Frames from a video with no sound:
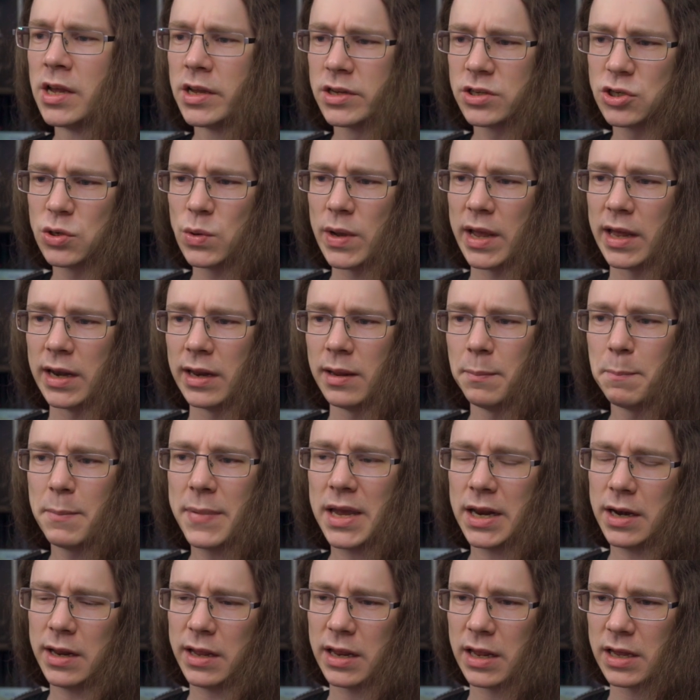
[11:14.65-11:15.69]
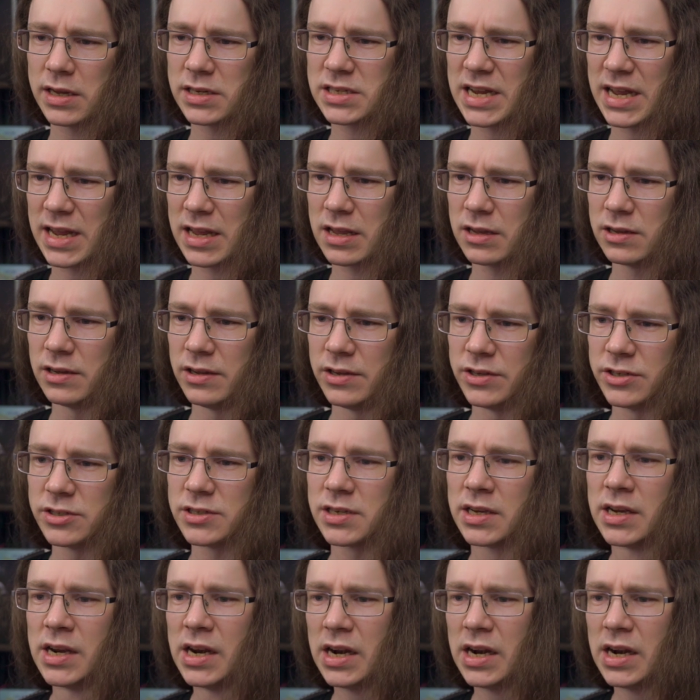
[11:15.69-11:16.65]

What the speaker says: to any melee attackers.